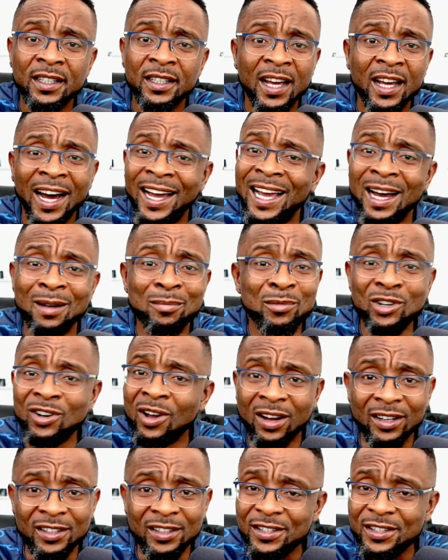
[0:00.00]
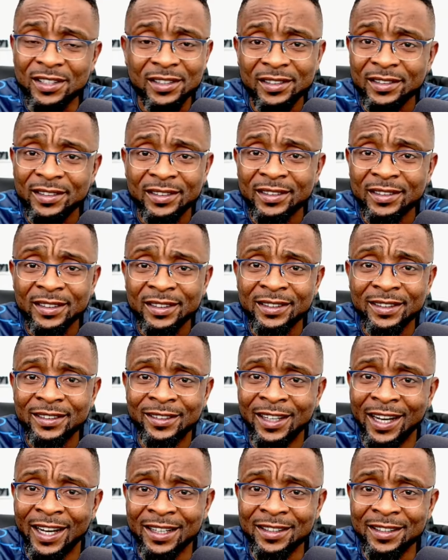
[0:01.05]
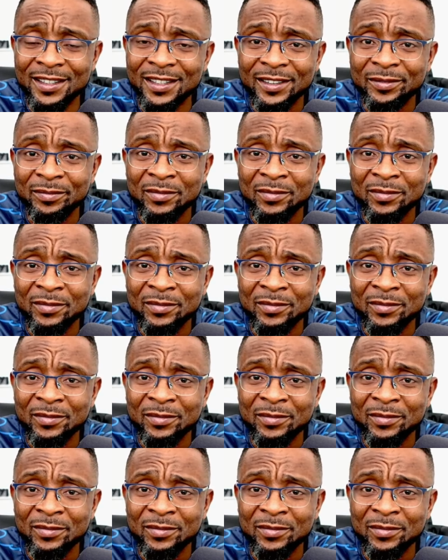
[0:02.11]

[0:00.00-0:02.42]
I am not, right?